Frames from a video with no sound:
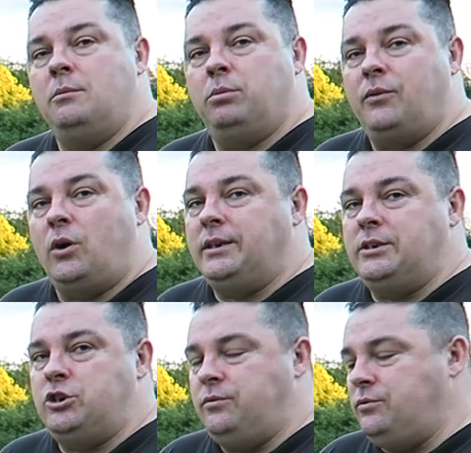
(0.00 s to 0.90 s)

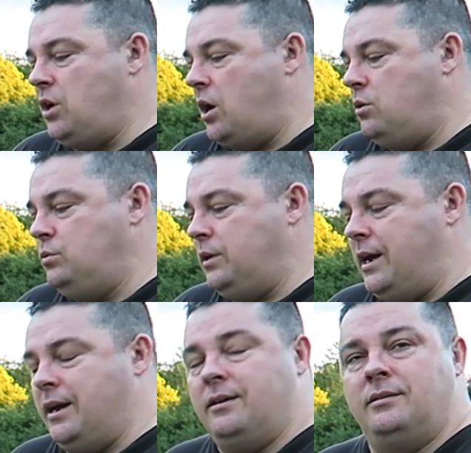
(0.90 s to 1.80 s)
provided you've told
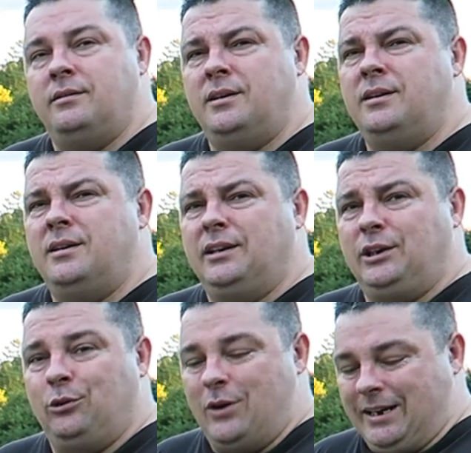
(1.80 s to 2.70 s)
it
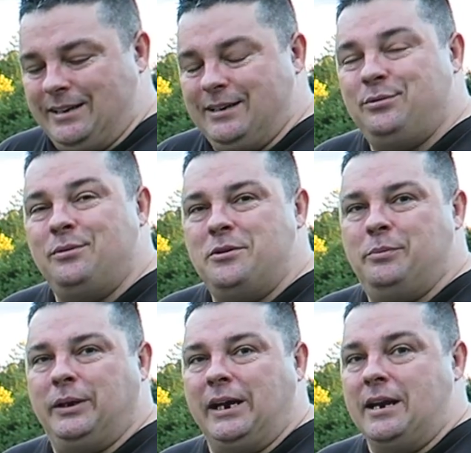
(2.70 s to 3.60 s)
correctly from
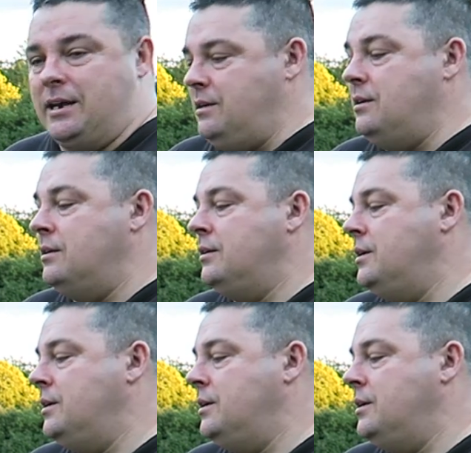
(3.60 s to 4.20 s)
the beginning.